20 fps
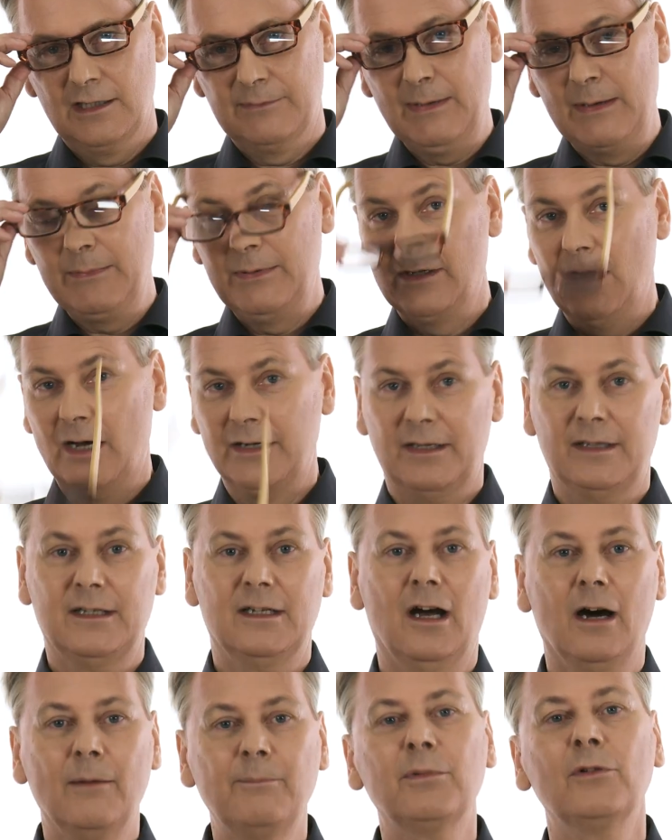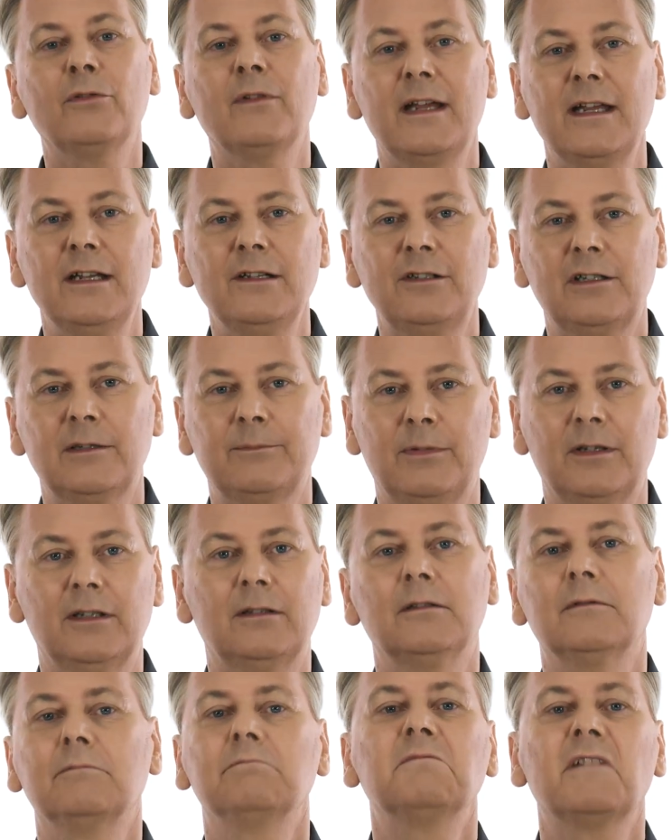It's maybe not in the upper range,
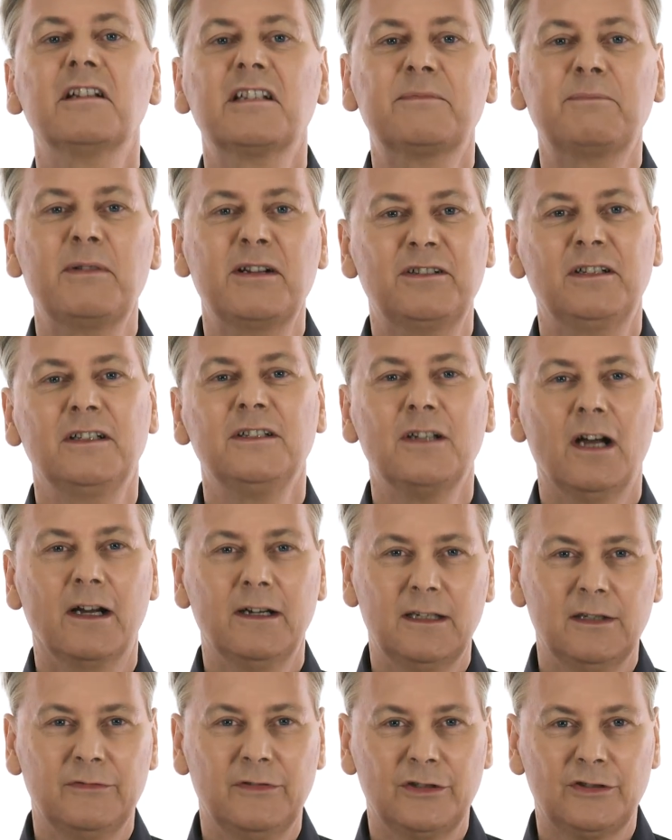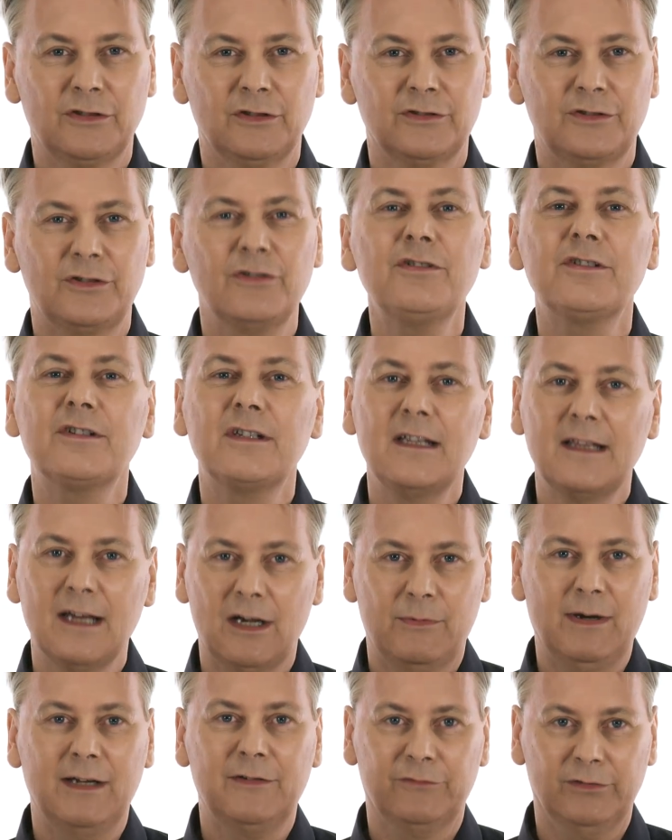but especially in young individuals, you see
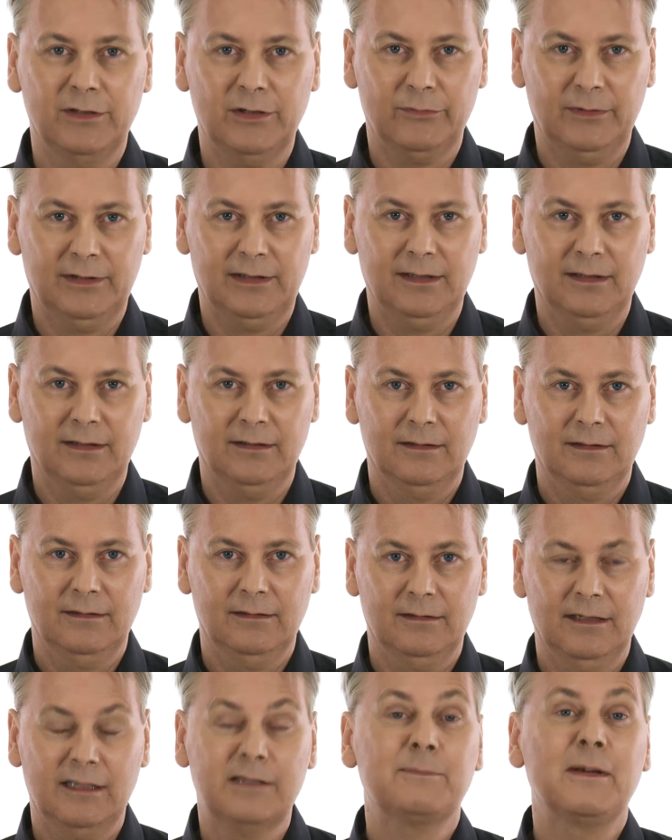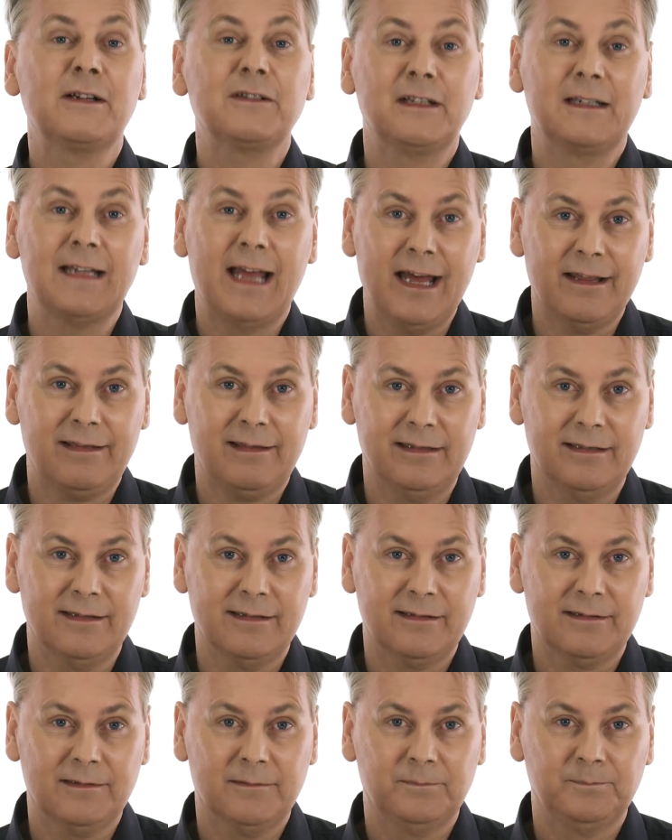that quite frequently, especially in
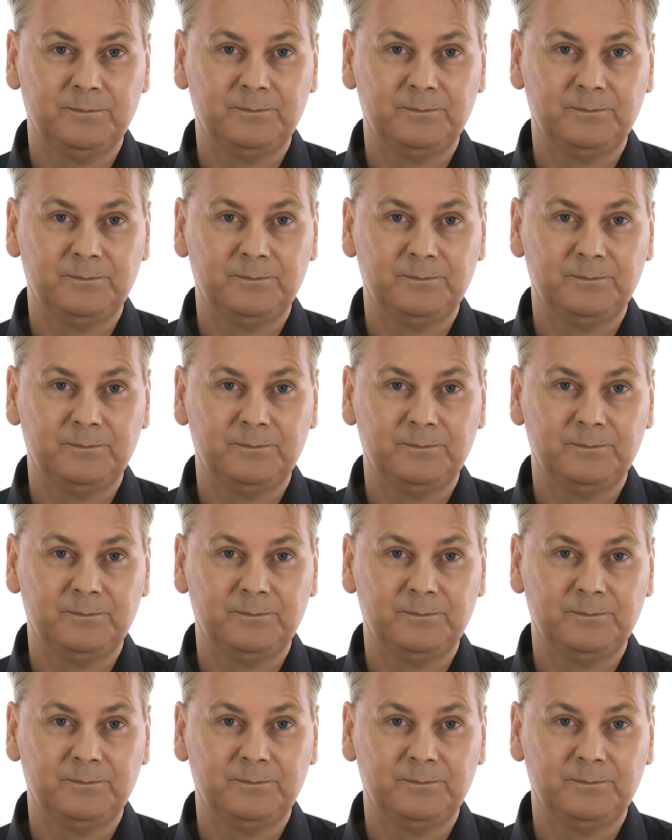athletes.